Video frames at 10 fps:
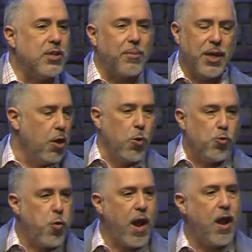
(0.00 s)
I mean,
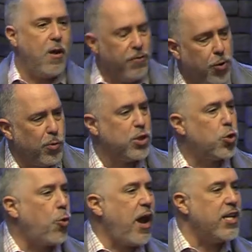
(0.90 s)
where there was
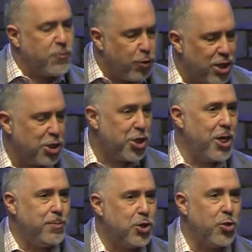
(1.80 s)
grass for the sheep to